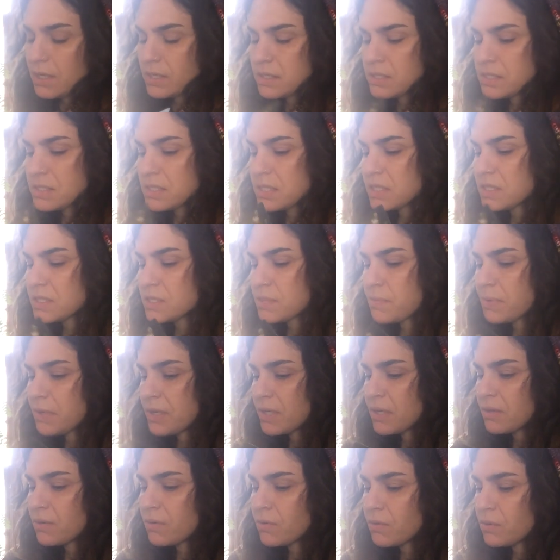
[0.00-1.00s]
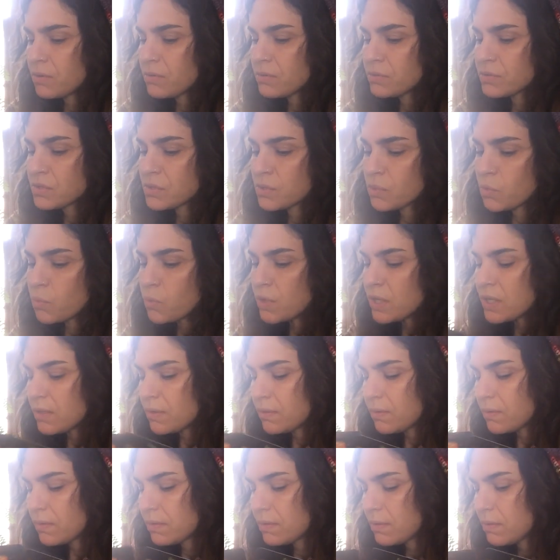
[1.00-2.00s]
six of pentacles, the
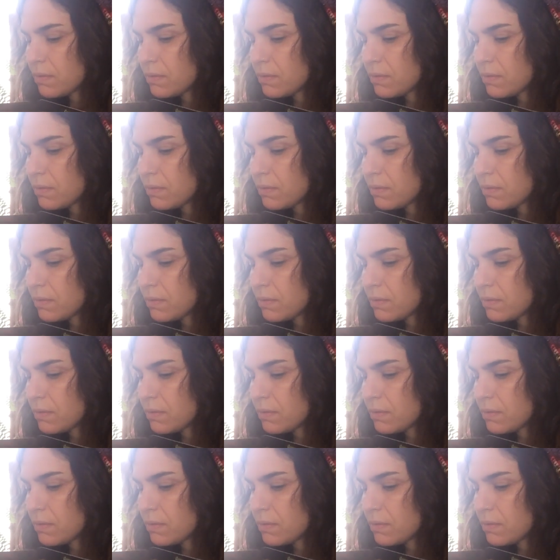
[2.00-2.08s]
wheel,